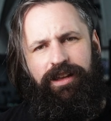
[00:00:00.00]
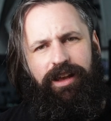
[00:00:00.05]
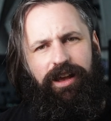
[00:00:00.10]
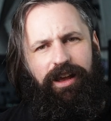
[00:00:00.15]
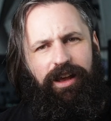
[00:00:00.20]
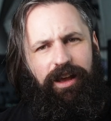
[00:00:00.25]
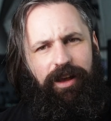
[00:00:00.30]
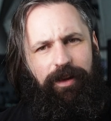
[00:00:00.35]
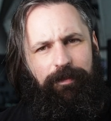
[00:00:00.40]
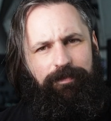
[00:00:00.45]

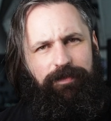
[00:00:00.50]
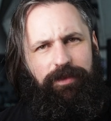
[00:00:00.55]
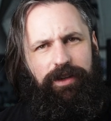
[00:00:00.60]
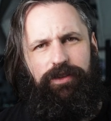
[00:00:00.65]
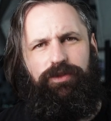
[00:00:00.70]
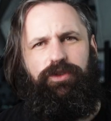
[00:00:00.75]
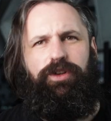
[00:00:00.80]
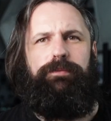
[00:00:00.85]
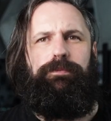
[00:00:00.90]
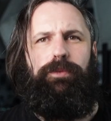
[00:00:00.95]
And I
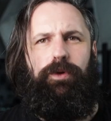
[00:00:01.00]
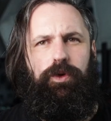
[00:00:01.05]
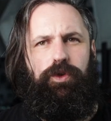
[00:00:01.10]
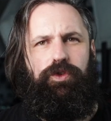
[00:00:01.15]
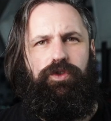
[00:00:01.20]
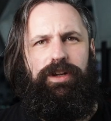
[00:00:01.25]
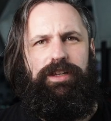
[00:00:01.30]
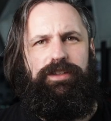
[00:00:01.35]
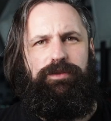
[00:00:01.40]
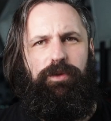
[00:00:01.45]
was doing
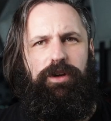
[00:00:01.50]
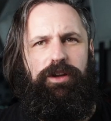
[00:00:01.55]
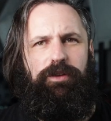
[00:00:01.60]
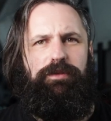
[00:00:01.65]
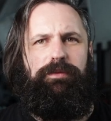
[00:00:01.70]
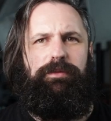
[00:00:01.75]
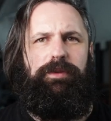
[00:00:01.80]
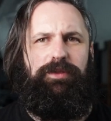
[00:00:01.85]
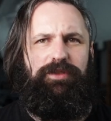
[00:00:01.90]
portraits and working with